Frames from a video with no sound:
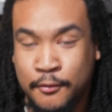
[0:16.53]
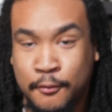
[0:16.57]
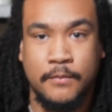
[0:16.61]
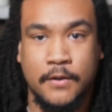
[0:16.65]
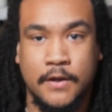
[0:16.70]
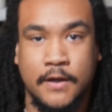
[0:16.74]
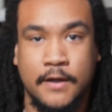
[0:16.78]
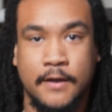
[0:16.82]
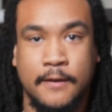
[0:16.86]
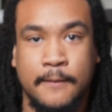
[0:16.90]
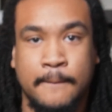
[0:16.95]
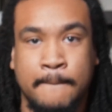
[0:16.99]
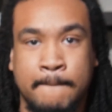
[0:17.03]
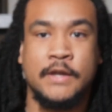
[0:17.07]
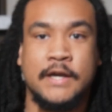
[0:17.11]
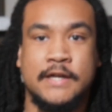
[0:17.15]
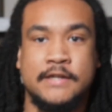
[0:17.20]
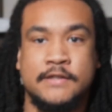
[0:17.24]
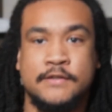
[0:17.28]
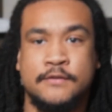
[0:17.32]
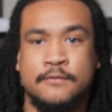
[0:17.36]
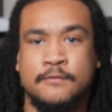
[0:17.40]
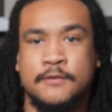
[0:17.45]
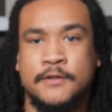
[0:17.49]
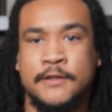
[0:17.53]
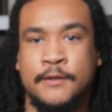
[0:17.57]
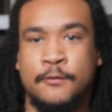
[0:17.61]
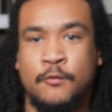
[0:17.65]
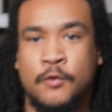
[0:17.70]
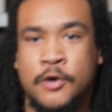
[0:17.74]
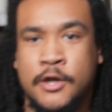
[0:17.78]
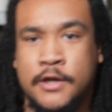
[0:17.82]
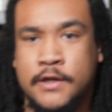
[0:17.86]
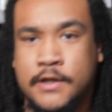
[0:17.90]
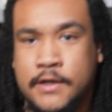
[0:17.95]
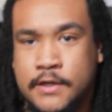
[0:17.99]
but I just really
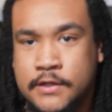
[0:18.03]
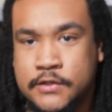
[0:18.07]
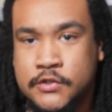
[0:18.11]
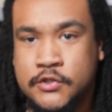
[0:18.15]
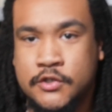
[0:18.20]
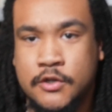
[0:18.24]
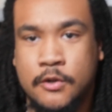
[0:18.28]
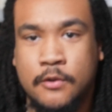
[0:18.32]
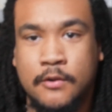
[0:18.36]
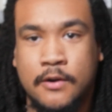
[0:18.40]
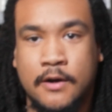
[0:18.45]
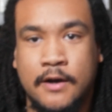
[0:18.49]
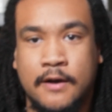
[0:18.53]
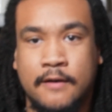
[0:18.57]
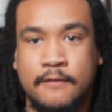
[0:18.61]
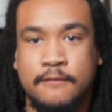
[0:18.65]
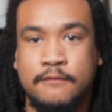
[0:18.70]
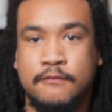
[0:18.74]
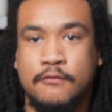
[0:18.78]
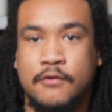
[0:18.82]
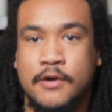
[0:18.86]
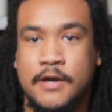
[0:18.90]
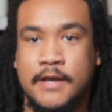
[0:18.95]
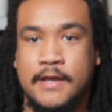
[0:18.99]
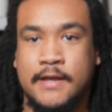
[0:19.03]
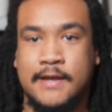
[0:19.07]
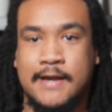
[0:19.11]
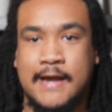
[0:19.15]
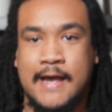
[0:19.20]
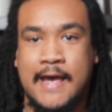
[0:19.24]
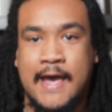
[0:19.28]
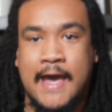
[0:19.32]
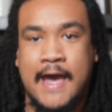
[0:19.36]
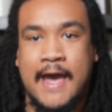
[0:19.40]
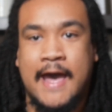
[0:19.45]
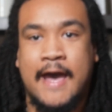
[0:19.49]
want to show off what I
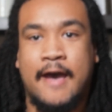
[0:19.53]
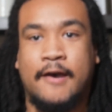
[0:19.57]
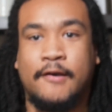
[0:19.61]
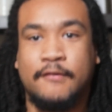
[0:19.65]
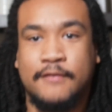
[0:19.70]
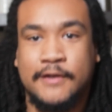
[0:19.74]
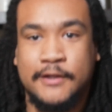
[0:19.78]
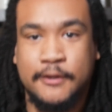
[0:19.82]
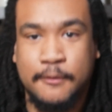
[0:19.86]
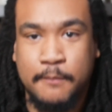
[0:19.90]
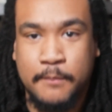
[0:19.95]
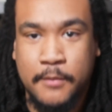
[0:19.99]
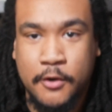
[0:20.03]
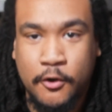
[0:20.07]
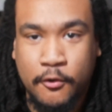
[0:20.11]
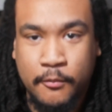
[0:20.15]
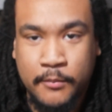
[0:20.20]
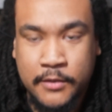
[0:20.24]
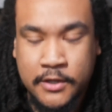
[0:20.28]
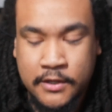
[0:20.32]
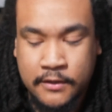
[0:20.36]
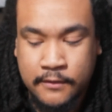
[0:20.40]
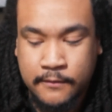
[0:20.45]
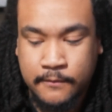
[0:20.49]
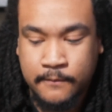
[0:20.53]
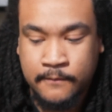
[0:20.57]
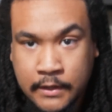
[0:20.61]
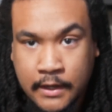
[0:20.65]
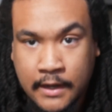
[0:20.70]
have at the moment.